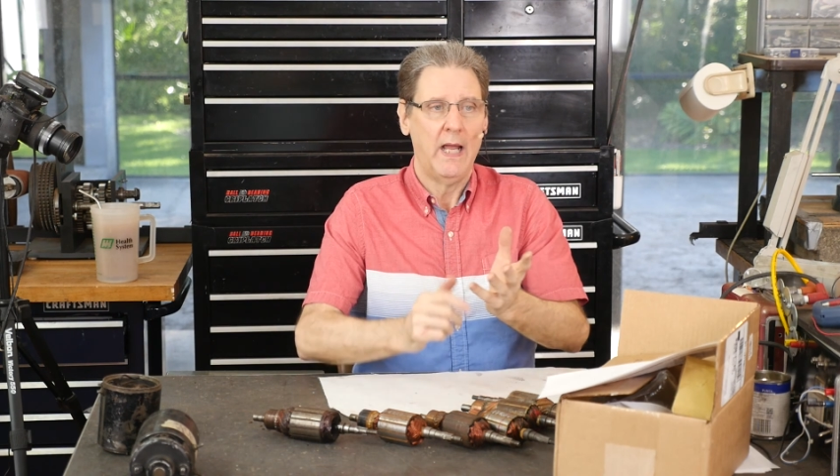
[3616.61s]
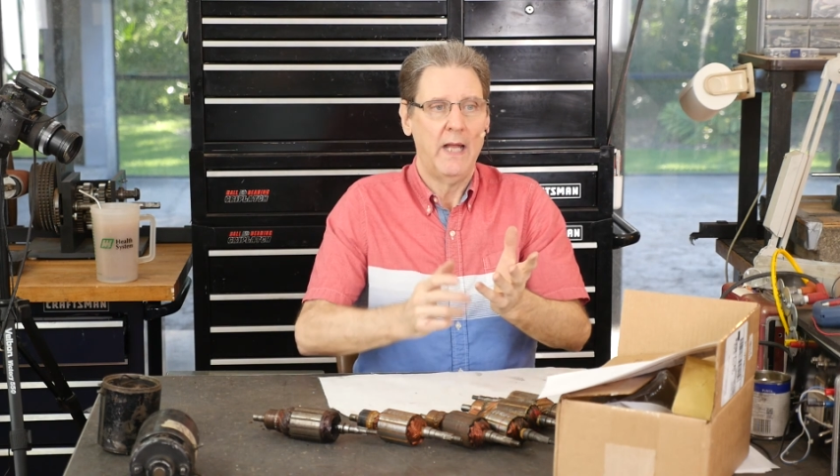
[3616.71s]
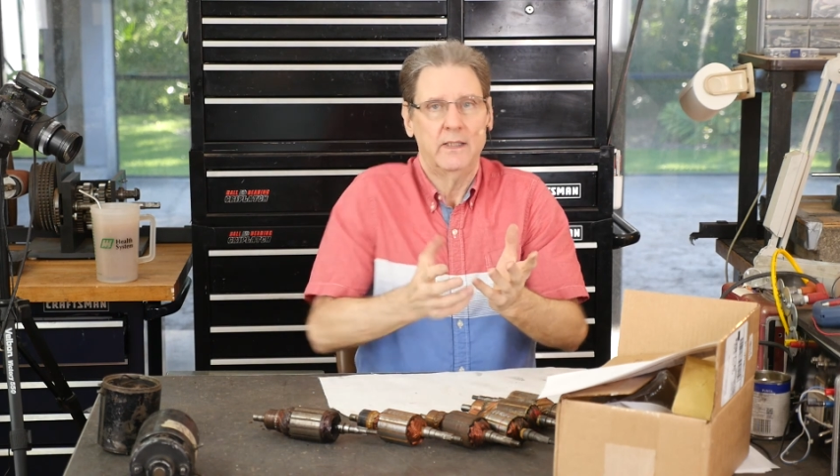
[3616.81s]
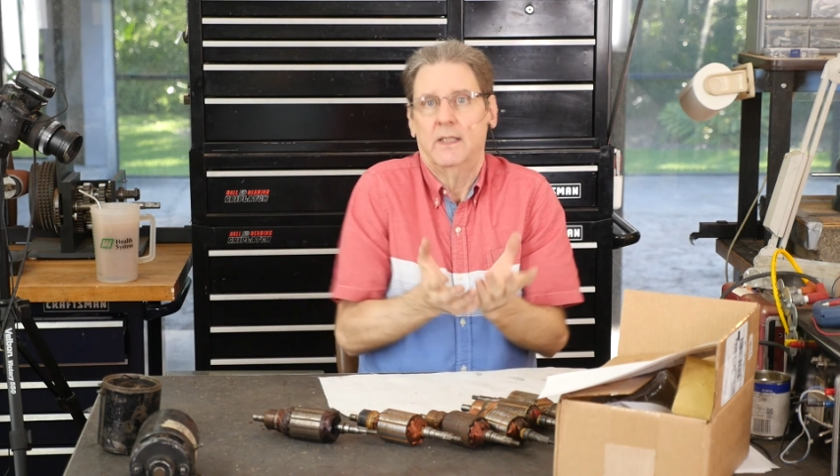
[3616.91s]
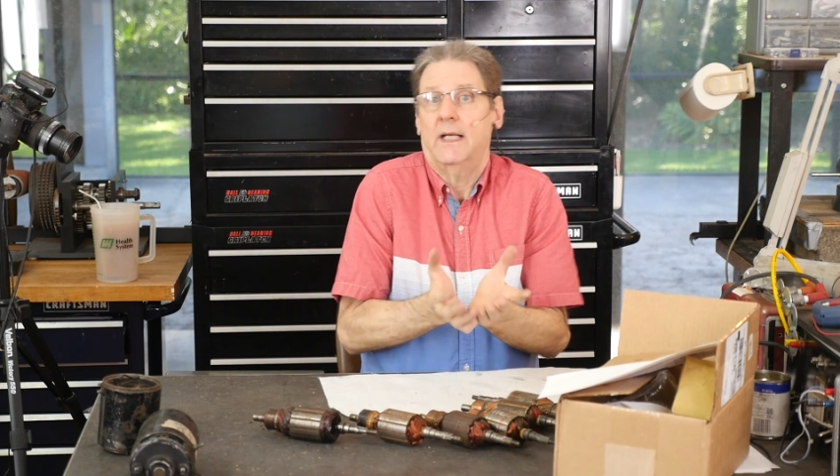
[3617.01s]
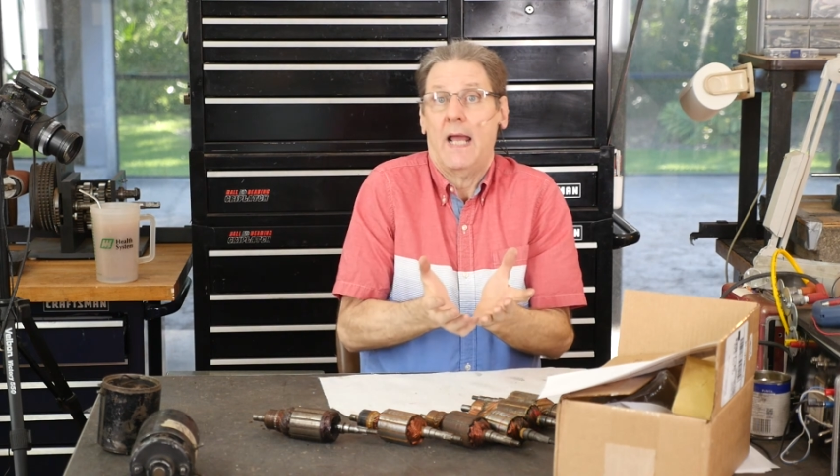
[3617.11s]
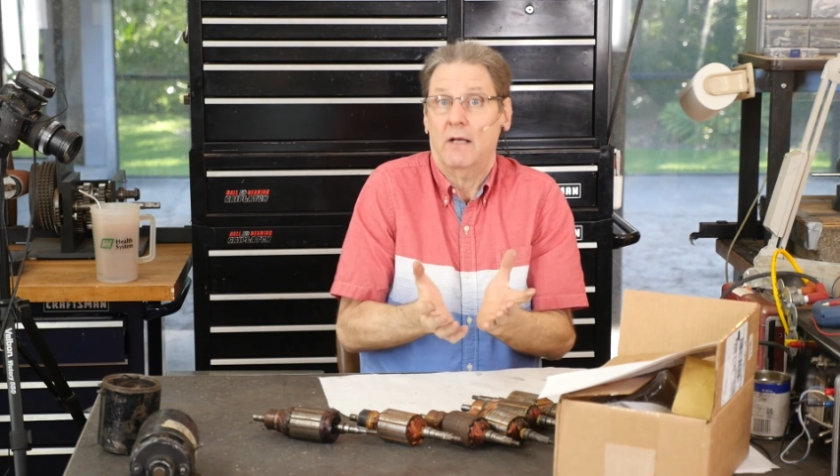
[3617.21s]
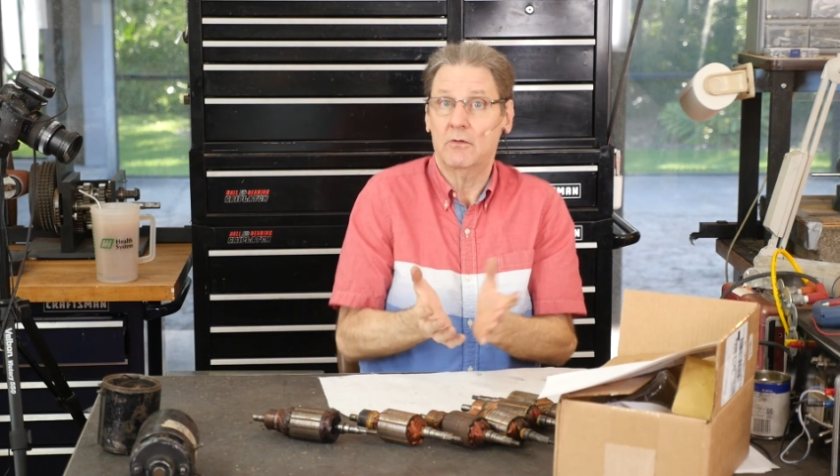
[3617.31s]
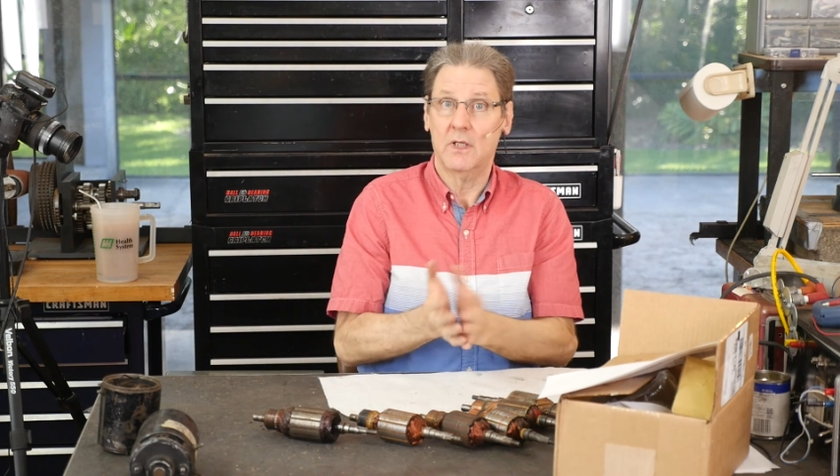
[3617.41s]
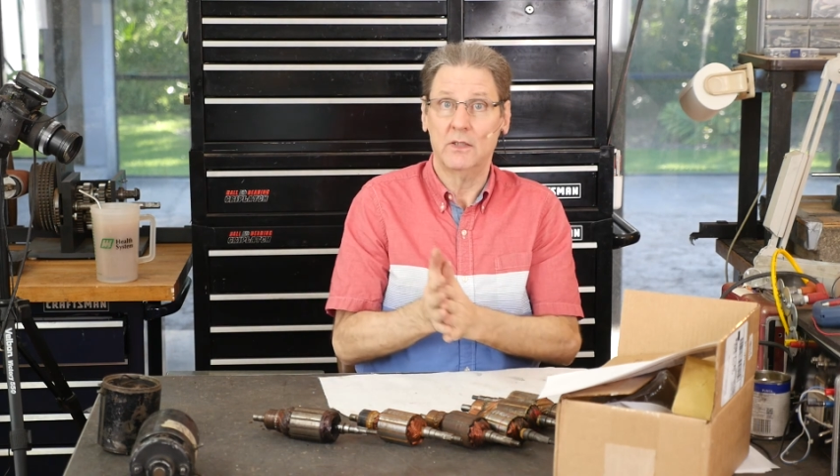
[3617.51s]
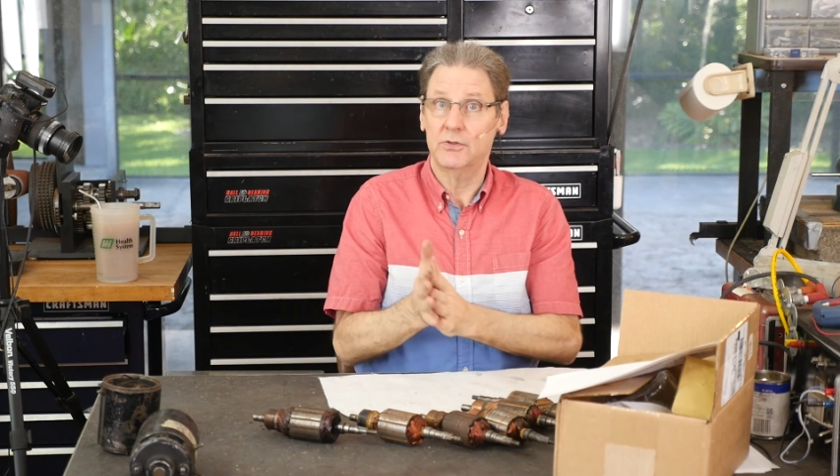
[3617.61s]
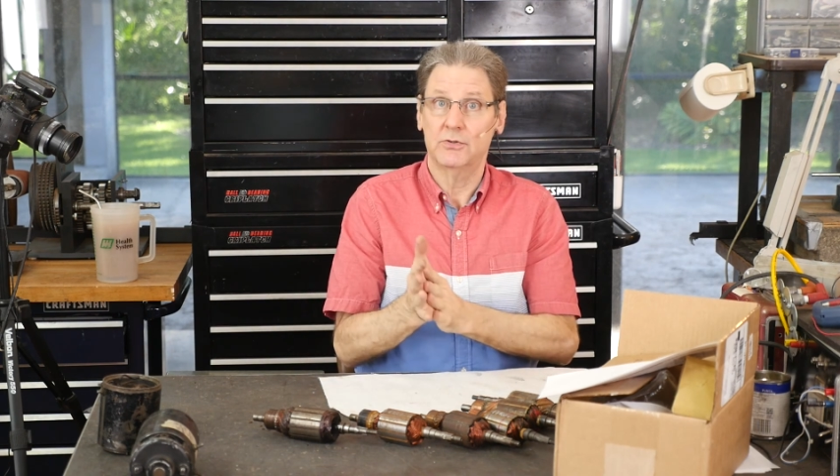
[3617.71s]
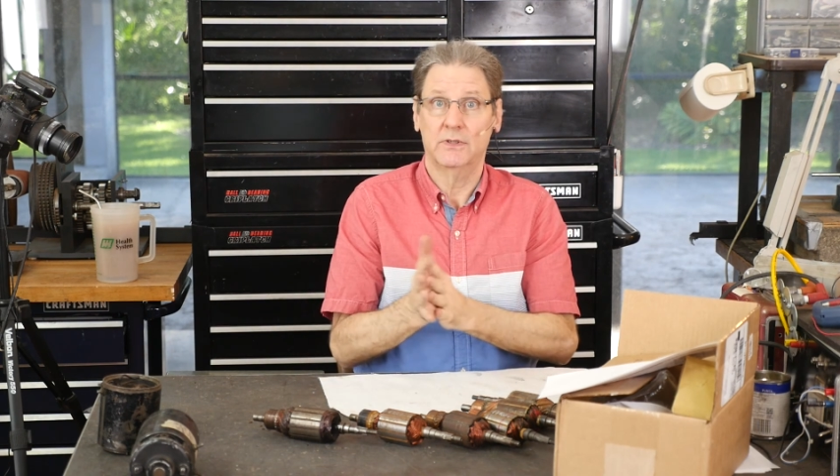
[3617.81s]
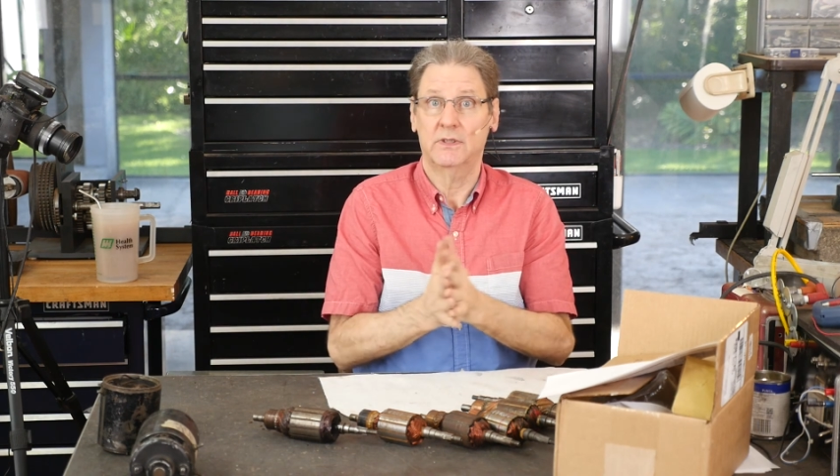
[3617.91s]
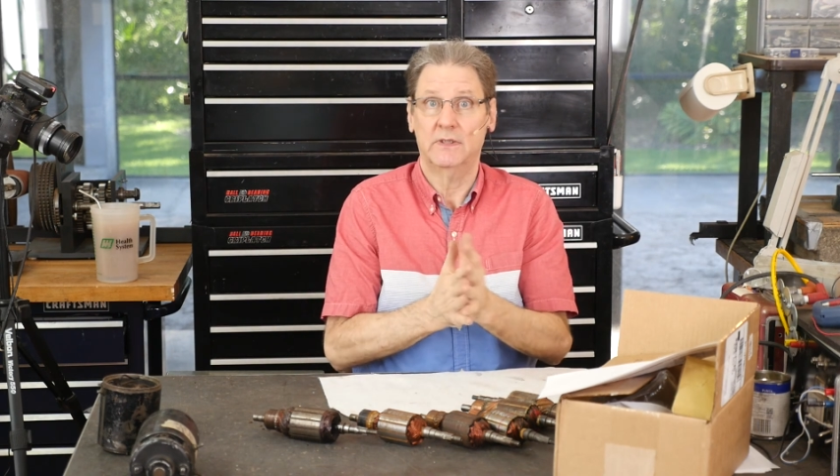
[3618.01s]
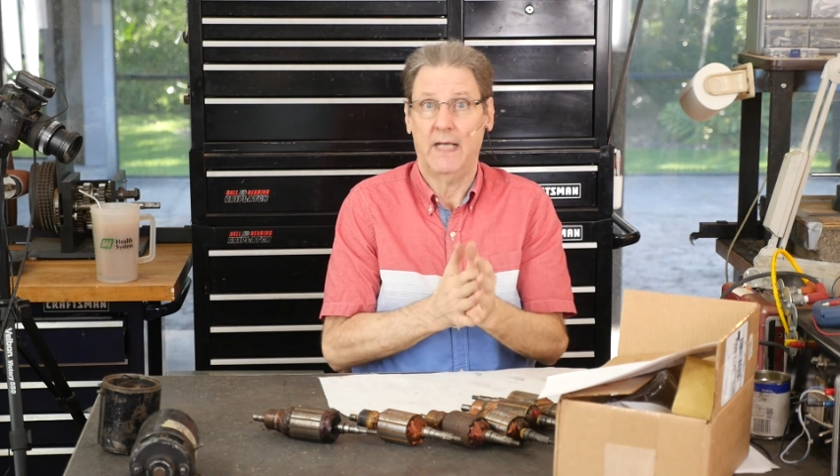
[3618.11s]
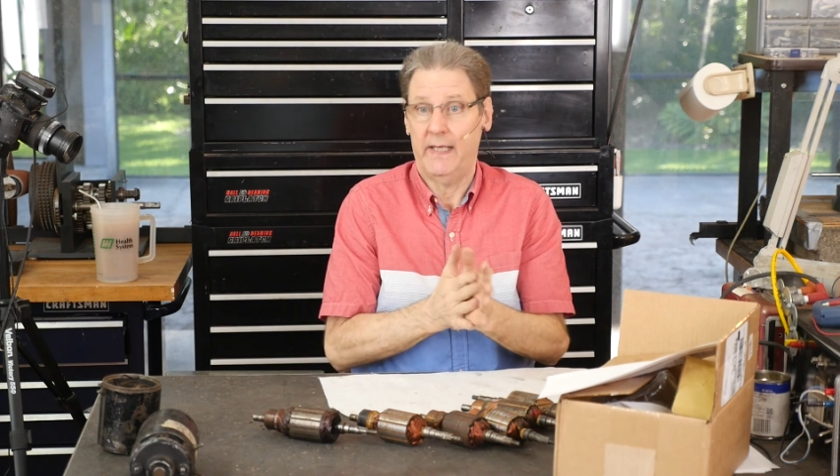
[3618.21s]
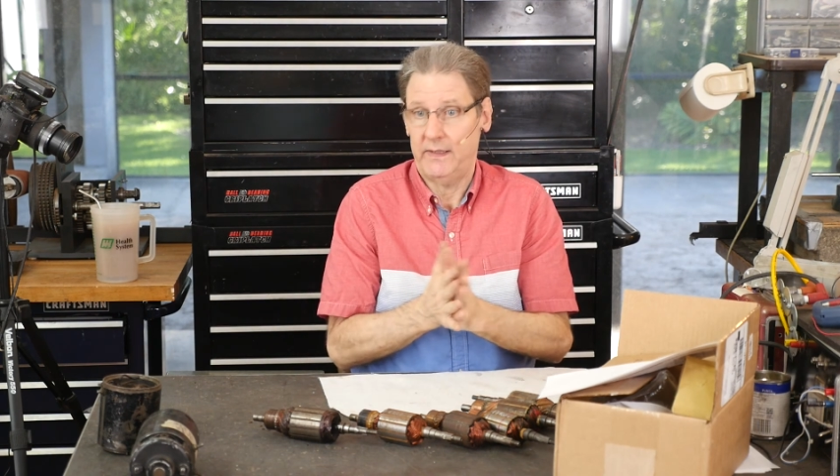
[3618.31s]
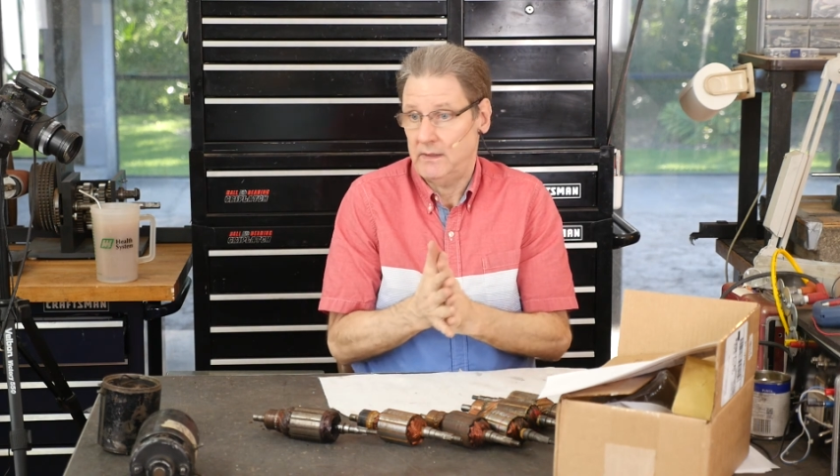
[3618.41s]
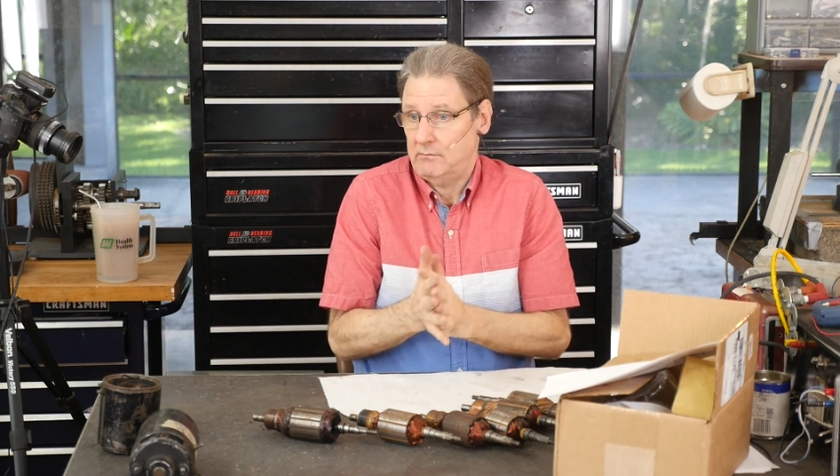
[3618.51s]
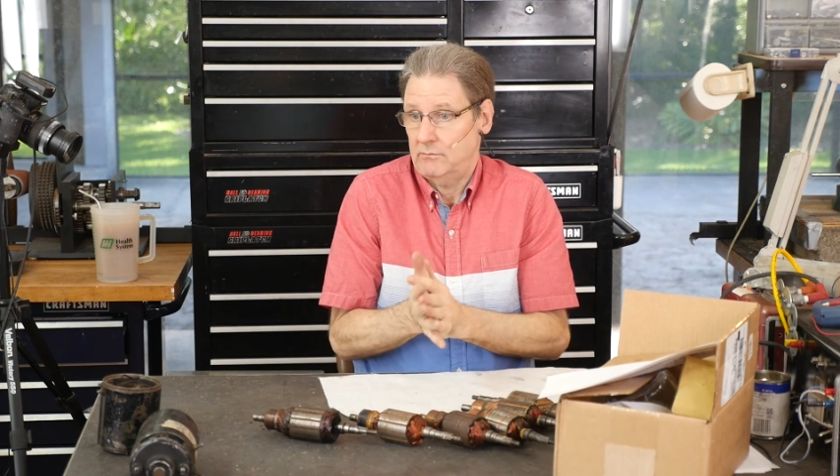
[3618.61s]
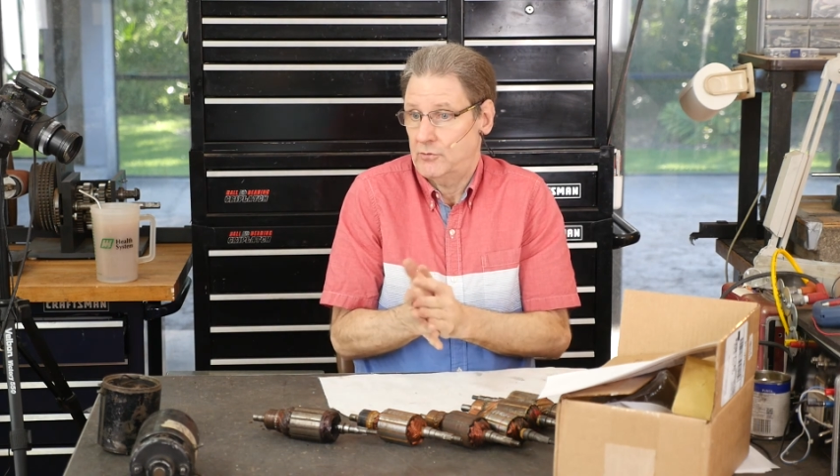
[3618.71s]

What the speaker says: And in an agricultural society,